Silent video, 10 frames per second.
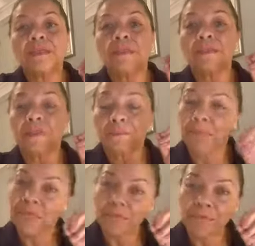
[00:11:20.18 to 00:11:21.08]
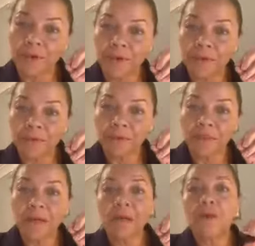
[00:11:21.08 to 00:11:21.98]
Just pick up the phone
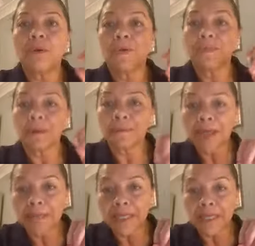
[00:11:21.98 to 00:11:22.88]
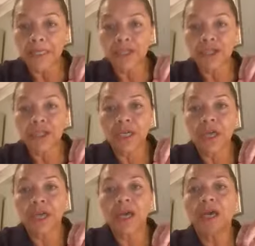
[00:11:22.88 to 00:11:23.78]
or send me a message.
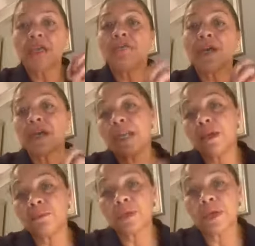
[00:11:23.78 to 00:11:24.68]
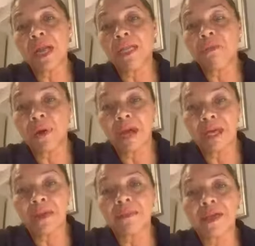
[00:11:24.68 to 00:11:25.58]
And if I can help you in any
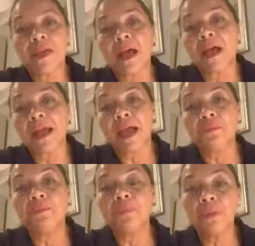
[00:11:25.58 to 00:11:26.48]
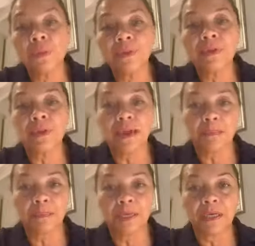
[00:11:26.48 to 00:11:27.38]
way, then I am more than
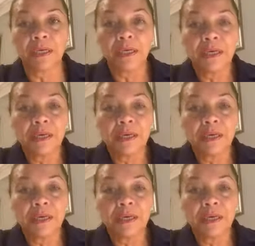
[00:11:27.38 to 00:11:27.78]
happy.